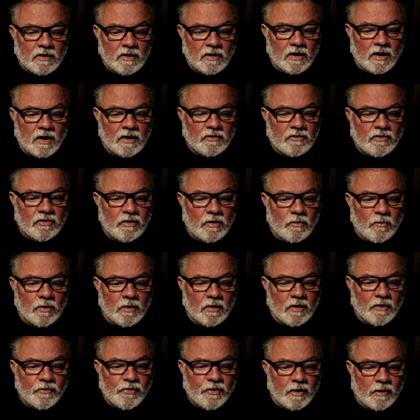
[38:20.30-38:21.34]
Do you know
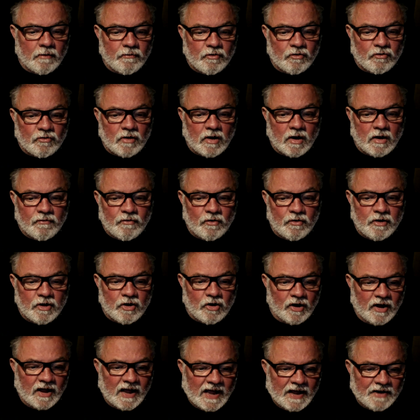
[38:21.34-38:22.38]
what? I think I've only
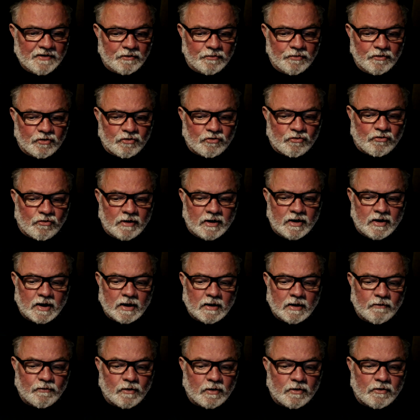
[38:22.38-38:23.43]
got a head on the screen.
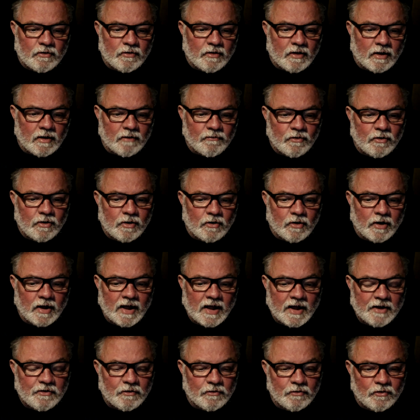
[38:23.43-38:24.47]
If I do that, I've only got a
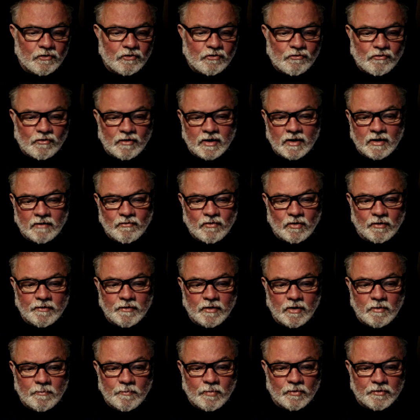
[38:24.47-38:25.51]
head on the screen. I've got
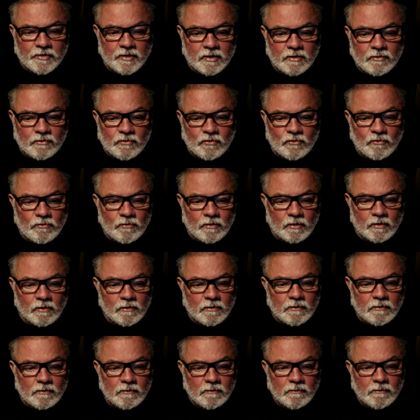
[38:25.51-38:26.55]
no body at all. Look.
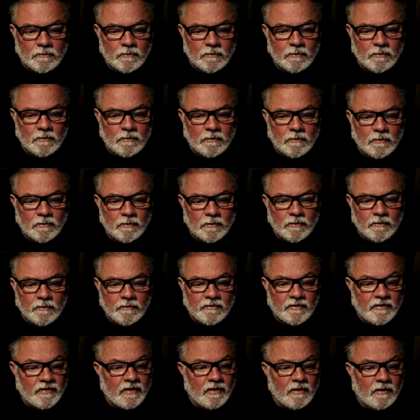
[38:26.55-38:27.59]

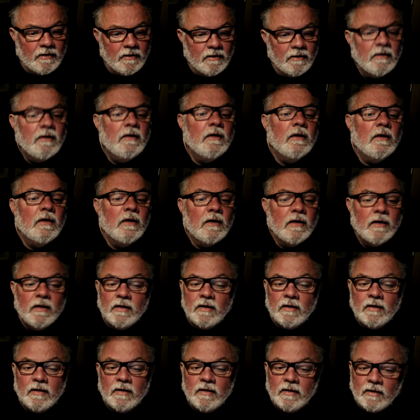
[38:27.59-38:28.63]
See that?
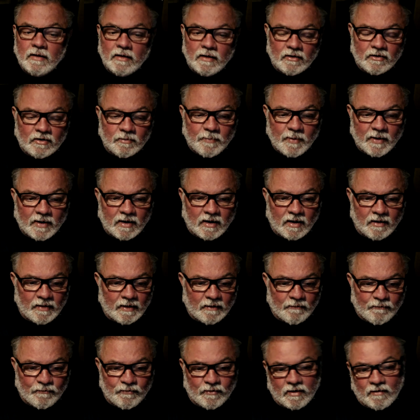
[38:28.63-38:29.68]
It's a bit like
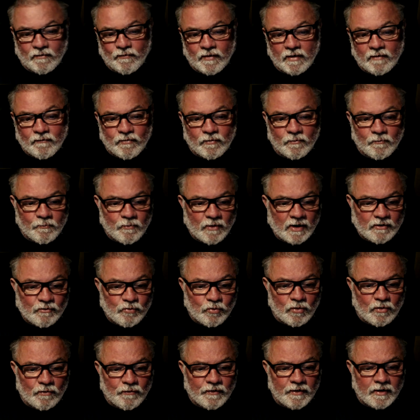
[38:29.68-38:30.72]
that freaking thing from Red
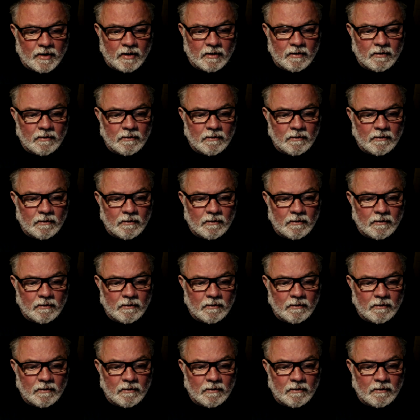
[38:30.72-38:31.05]
Dwarf, isn't it?